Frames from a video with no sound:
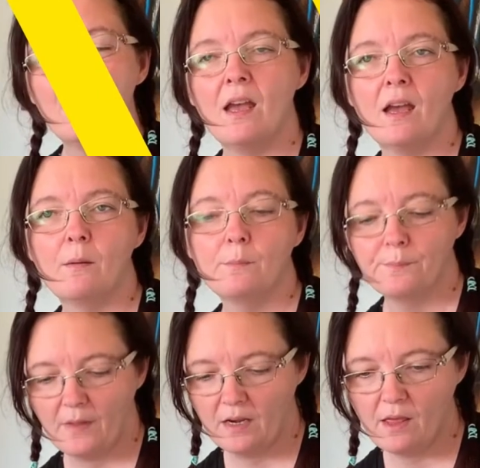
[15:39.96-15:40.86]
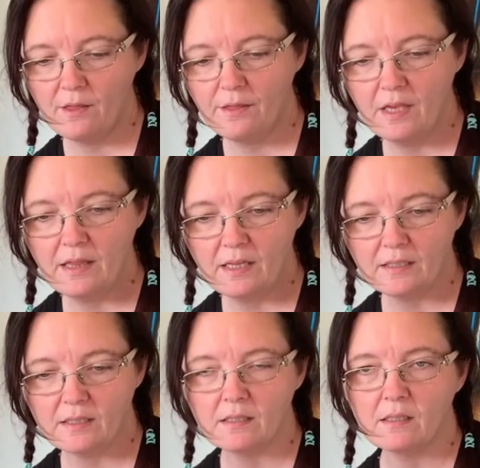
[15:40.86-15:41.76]
Another thing
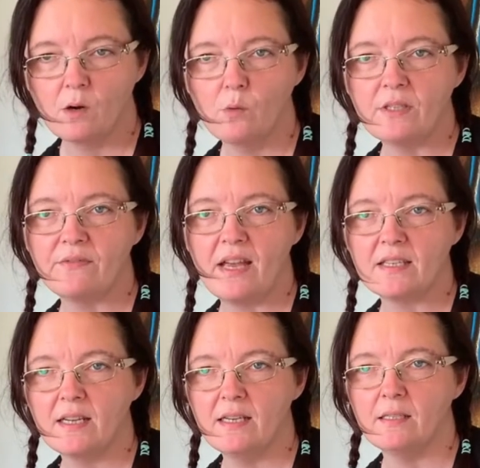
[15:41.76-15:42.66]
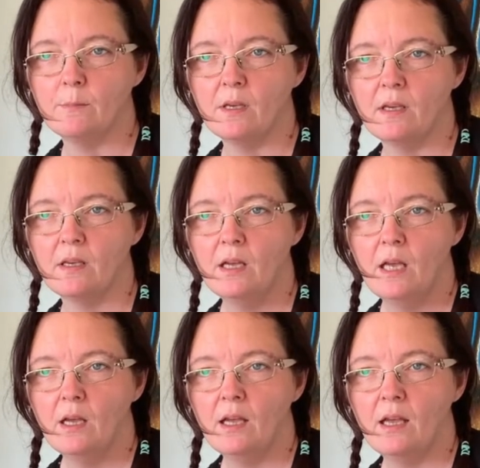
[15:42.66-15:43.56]
that's always fascinated me,
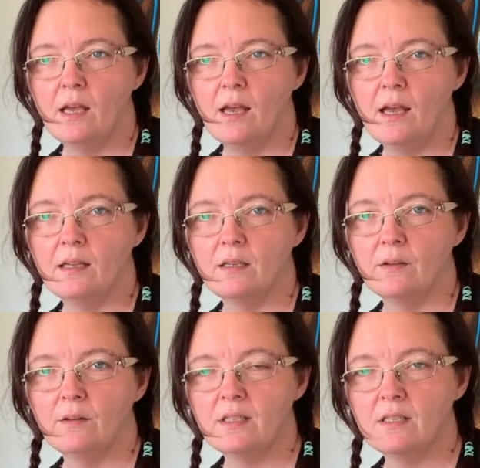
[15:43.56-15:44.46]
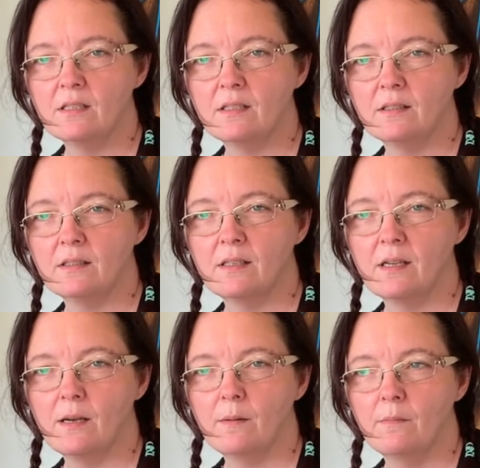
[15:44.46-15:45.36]
and this isn't
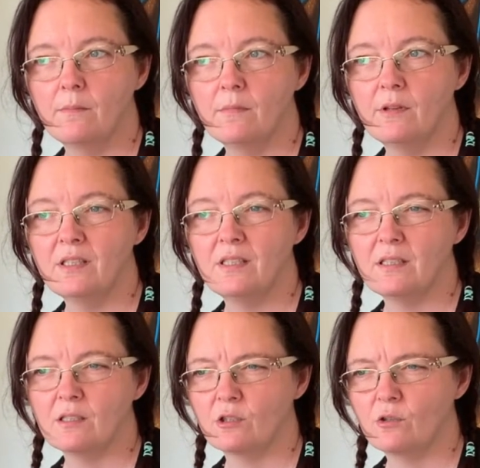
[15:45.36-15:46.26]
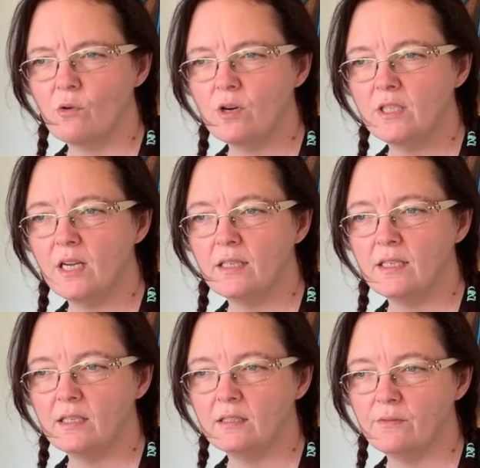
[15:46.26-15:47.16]
this is a storytelling in
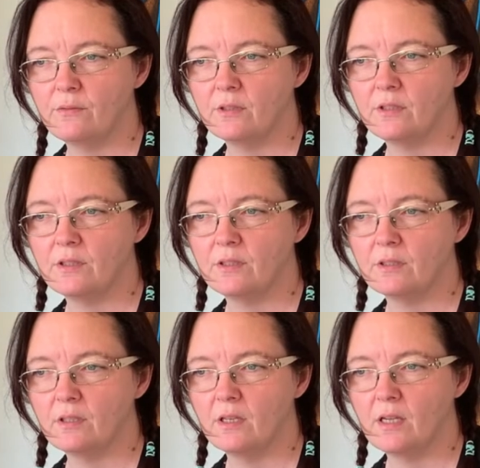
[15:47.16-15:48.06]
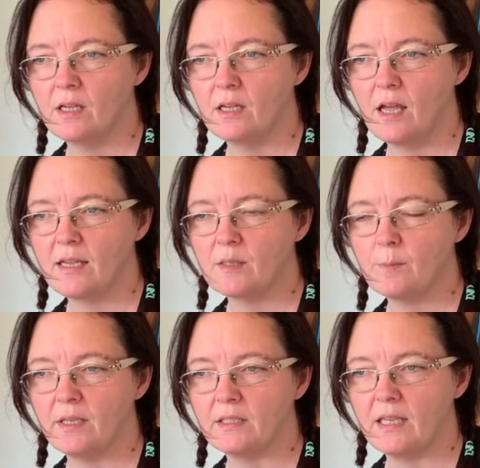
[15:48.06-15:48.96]
a different
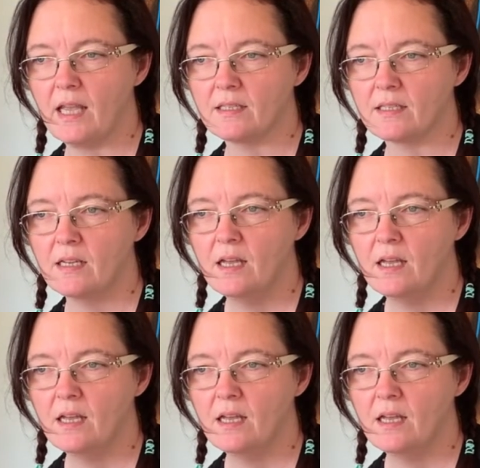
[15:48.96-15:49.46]
aspect, I guess.